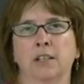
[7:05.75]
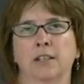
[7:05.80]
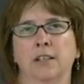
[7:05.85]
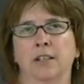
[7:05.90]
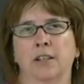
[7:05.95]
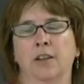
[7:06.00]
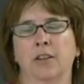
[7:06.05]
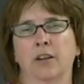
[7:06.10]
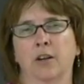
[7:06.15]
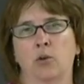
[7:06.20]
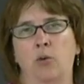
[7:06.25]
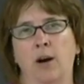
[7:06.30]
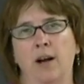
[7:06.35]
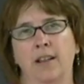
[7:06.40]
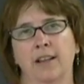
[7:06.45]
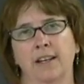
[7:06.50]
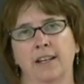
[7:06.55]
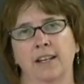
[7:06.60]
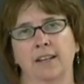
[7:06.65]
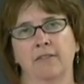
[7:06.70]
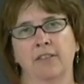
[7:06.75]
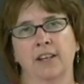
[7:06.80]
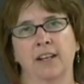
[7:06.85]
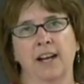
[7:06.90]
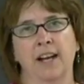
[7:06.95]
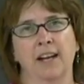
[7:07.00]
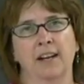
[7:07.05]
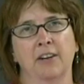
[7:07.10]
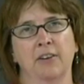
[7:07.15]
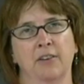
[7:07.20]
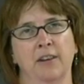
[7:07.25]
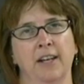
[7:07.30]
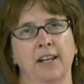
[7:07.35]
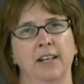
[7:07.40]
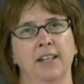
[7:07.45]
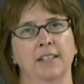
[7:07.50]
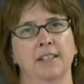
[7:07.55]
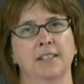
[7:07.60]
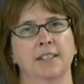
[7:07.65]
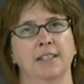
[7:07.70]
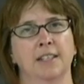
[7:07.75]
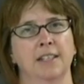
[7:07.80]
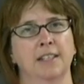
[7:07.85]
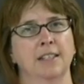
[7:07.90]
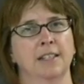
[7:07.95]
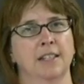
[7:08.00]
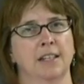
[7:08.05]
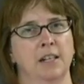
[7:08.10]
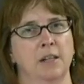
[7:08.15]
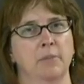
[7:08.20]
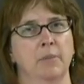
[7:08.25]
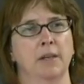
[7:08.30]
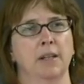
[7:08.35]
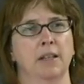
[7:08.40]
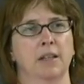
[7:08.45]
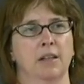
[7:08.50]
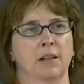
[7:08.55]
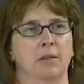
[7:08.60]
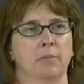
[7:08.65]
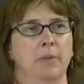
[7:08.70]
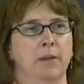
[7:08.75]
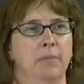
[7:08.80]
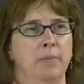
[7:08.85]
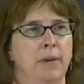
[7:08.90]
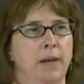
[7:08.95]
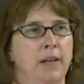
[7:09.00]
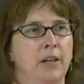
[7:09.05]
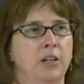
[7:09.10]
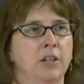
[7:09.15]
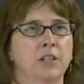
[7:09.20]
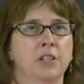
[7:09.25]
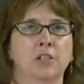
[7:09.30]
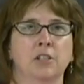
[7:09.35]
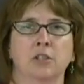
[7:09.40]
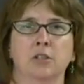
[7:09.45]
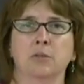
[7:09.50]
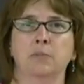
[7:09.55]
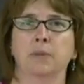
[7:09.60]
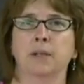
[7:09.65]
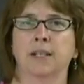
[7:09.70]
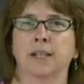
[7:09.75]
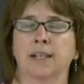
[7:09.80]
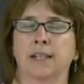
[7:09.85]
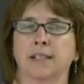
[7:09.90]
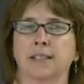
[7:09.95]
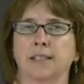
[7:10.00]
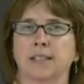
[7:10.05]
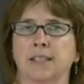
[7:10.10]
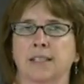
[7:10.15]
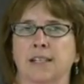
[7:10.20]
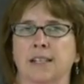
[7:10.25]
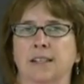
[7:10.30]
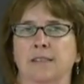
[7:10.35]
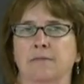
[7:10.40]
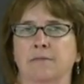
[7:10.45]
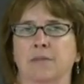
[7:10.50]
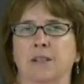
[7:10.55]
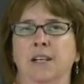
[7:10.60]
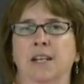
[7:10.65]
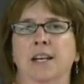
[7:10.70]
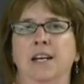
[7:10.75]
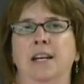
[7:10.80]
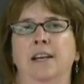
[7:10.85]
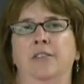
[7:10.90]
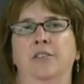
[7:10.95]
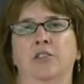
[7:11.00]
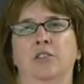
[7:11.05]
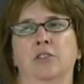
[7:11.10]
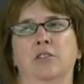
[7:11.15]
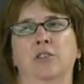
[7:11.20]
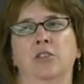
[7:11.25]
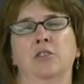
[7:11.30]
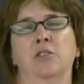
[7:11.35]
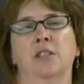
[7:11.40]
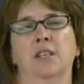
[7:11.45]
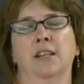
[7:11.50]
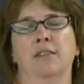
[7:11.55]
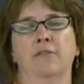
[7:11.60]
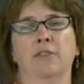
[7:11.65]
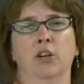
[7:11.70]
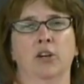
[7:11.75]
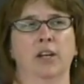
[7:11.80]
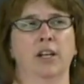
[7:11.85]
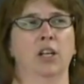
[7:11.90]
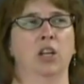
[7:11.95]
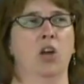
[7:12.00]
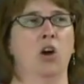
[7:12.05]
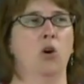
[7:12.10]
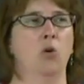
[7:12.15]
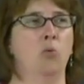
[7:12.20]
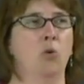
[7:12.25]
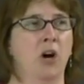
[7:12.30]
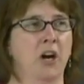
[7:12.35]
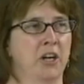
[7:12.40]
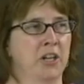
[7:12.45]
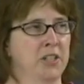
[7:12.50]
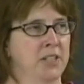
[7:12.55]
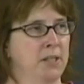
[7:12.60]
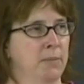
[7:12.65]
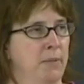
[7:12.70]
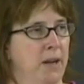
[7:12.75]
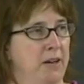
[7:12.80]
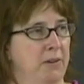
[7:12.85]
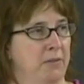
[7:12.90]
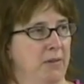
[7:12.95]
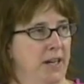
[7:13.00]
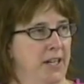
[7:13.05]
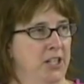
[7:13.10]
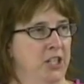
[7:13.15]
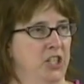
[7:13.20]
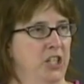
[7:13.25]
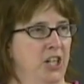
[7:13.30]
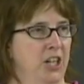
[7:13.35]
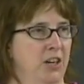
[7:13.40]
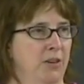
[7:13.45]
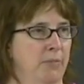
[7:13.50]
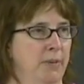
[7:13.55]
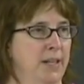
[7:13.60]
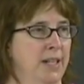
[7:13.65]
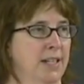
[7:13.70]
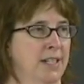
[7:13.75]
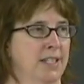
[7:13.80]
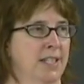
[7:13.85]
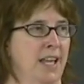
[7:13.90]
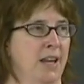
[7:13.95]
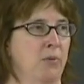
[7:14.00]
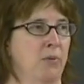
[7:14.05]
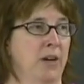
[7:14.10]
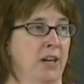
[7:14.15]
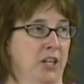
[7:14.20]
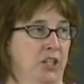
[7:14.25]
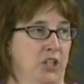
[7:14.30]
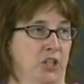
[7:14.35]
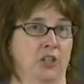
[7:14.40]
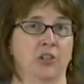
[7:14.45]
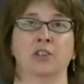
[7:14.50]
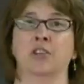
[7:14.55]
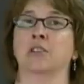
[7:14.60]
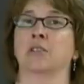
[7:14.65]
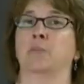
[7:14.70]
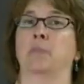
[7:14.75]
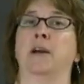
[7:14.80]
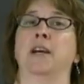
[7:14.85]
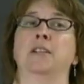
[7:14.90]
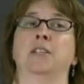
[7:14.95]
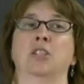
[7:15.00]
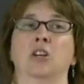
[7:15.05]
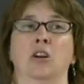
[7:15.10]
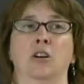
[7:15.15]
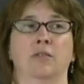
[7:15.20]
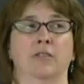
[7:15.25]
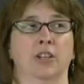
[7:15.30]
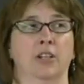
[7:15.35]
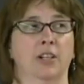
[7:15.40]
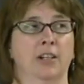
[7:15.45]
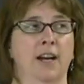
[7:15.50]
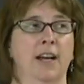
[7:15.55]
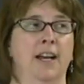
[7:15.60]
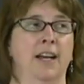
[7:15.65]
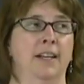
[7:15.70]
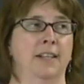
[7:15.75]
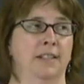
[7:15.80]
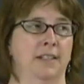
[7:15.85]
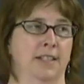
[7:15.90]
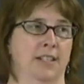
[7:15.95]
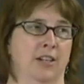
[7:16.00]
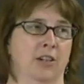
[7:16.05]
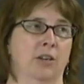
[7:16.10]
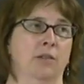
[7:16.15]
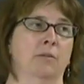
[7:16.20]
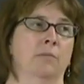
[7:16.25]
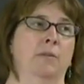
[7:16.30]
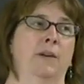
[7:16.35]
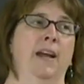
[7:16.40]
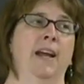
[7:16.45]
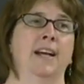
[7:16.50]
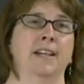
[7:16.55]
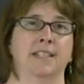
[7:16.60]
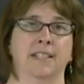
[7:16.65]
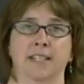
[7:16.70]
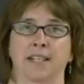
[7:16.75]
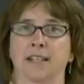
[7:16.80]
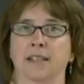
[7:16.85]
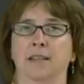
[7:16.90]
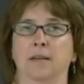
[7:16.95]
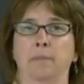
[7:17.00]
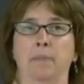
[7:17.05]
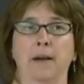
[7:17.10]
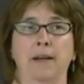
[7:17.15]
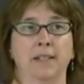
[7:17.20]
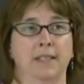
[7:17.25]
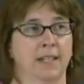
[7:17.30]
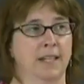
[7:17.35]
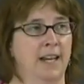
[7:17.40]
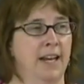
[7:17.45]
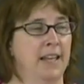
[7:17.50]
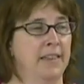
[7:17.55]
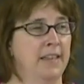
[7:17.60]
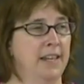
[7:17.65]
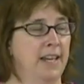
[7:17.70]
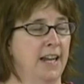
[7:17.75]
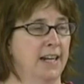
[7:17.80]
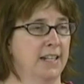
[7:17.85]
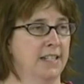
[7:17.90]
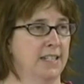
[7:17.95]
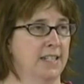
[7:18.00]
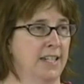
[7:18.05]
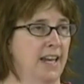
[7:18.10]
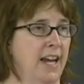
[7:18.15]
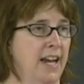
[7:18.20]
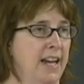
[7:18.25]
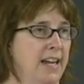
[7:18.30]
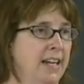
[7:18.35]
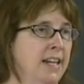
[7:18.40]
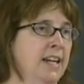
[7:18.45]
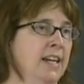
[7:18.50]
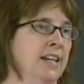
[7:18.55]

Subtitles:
The quality of the concrete is going to be a little bit better too, because they're using very low water cement ratio because they want to turn those beds over and start casting the beds again the next day.